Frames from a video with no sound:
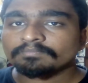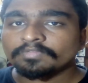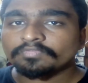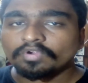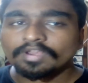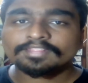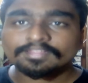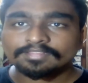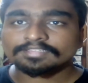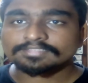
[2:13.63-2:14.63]
Before
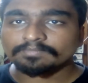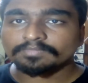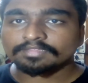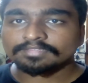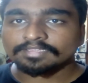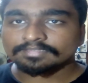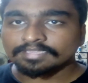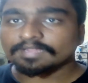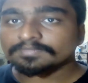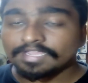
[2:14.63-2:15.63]
anything
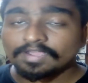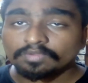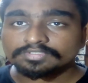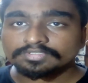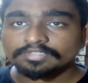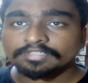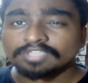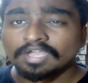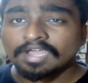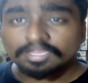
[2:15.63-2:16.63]
that comes out,
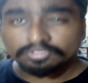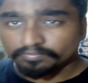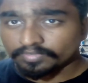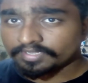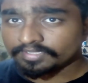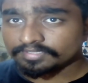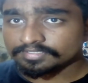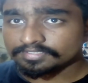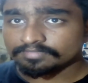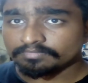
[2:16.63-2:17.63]
it's hard to predict
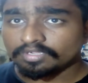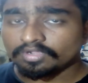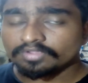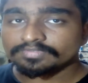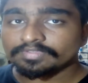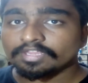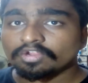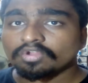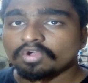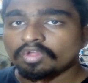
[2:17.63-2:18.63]
it, because you
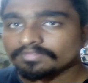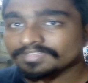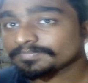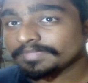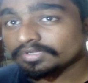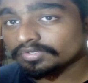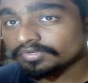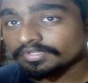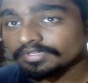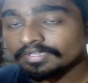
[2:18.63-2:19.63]
cannot always be good,